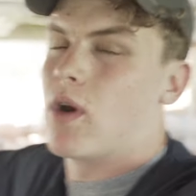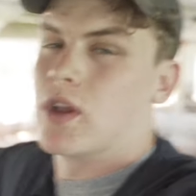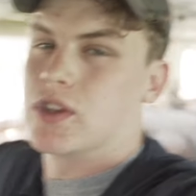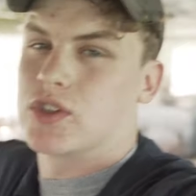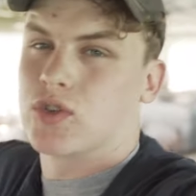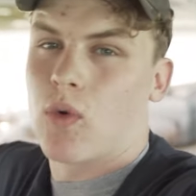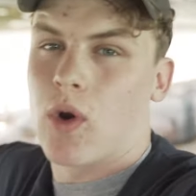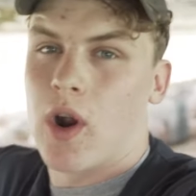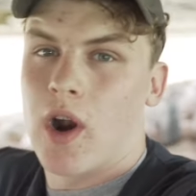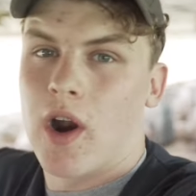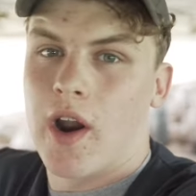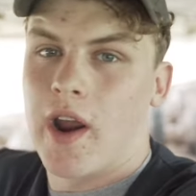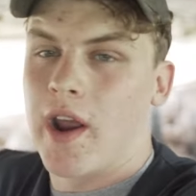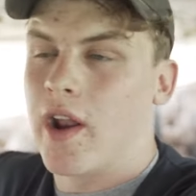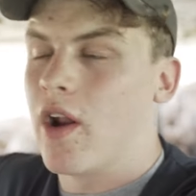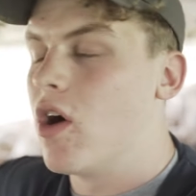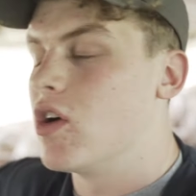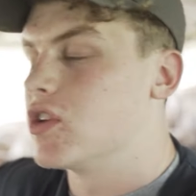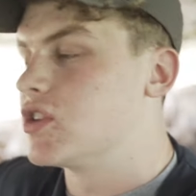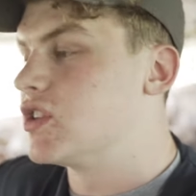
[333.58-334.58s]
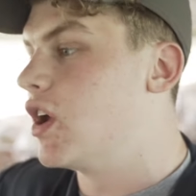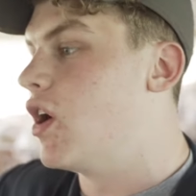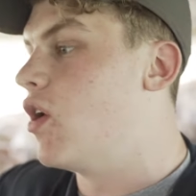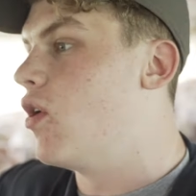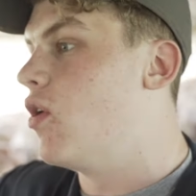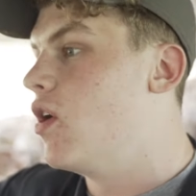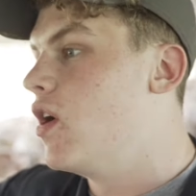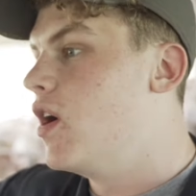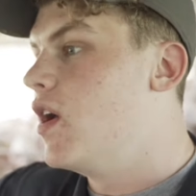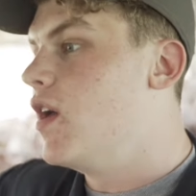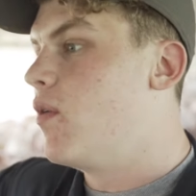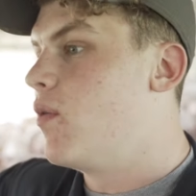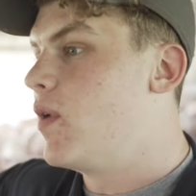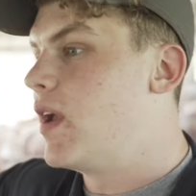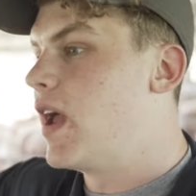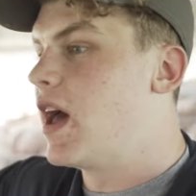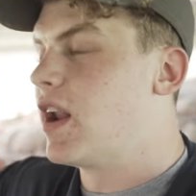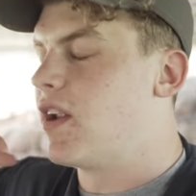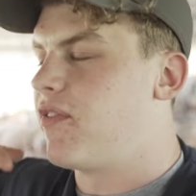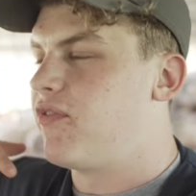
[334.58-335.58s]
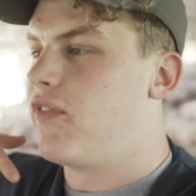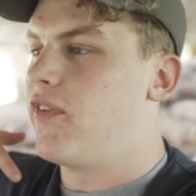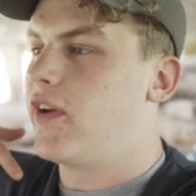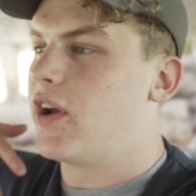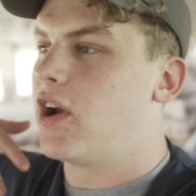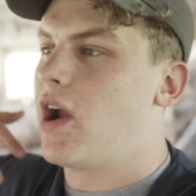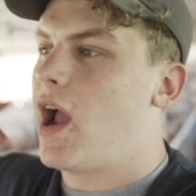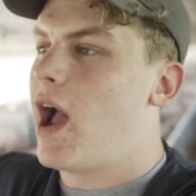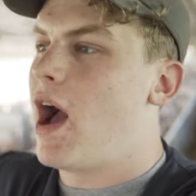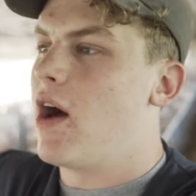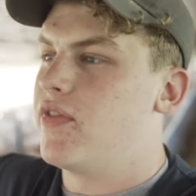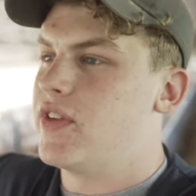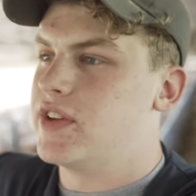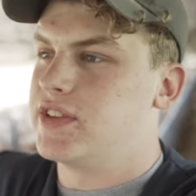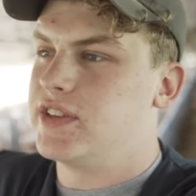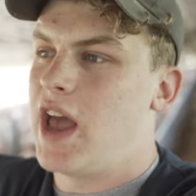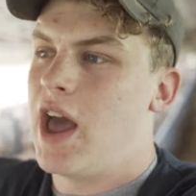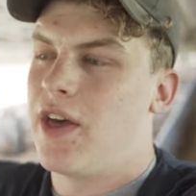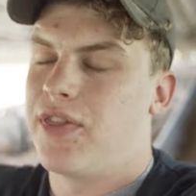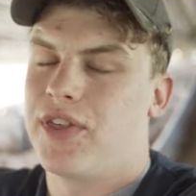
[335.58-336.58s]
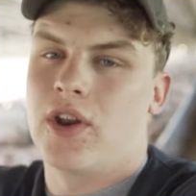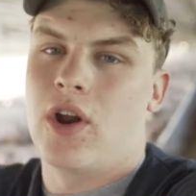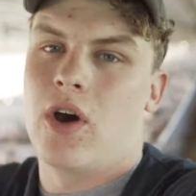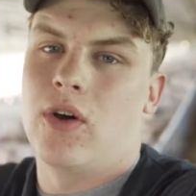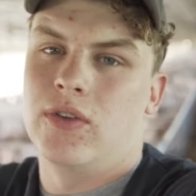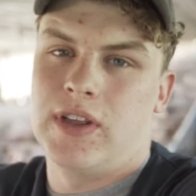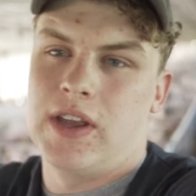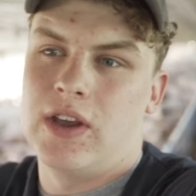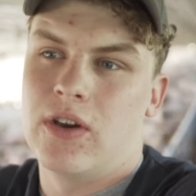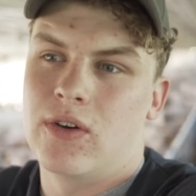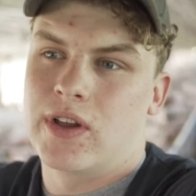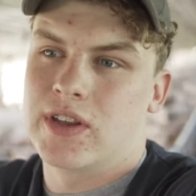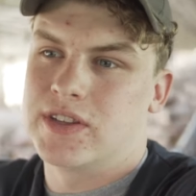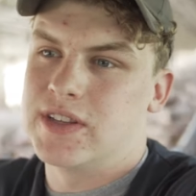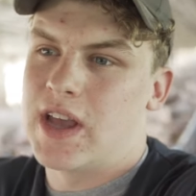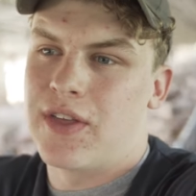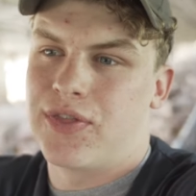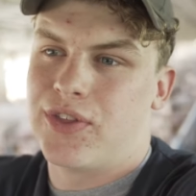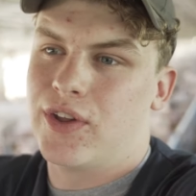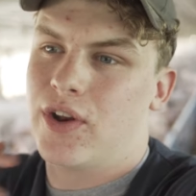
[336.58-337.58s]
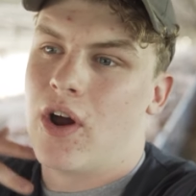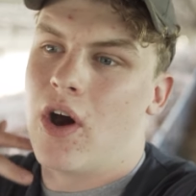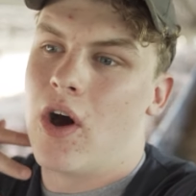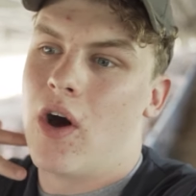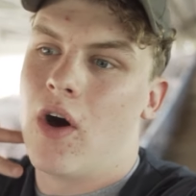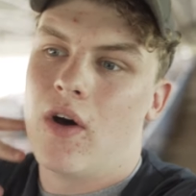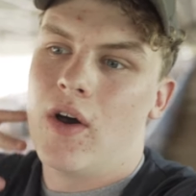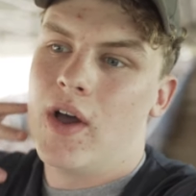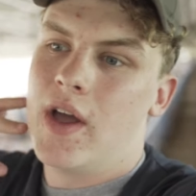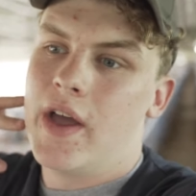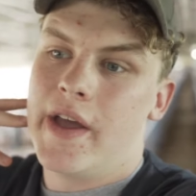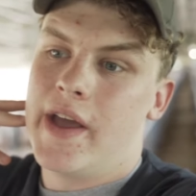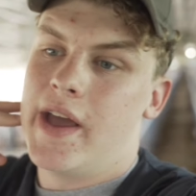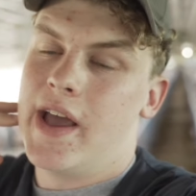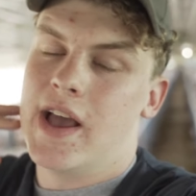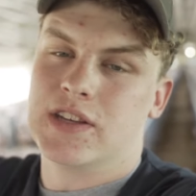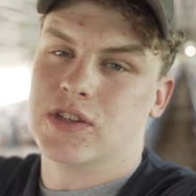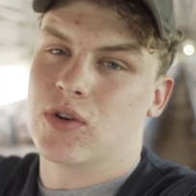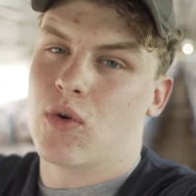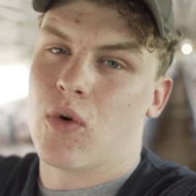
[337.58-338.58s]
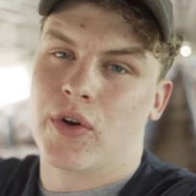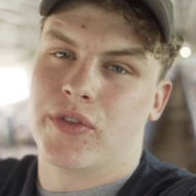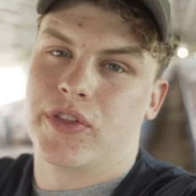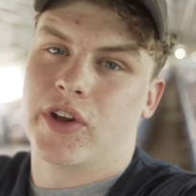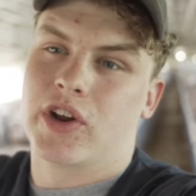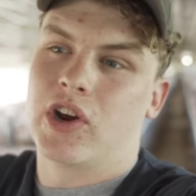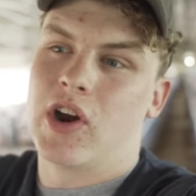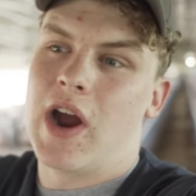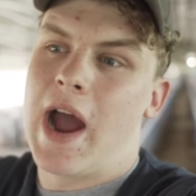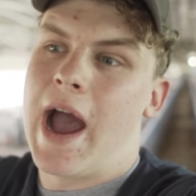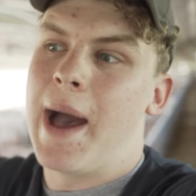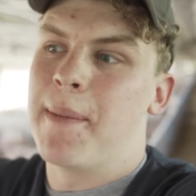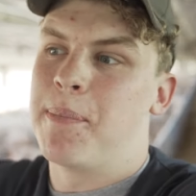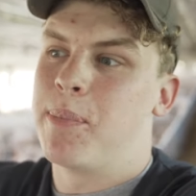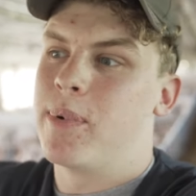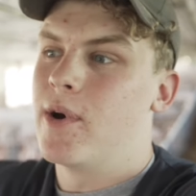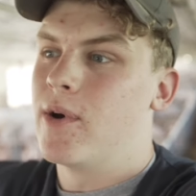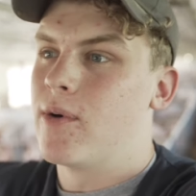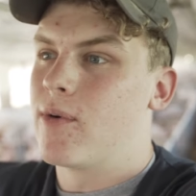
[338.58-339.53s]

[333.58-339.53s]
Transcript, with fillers: once were, and also we gotta figure out this ethanol deal, because ethanol isn't worth a crap.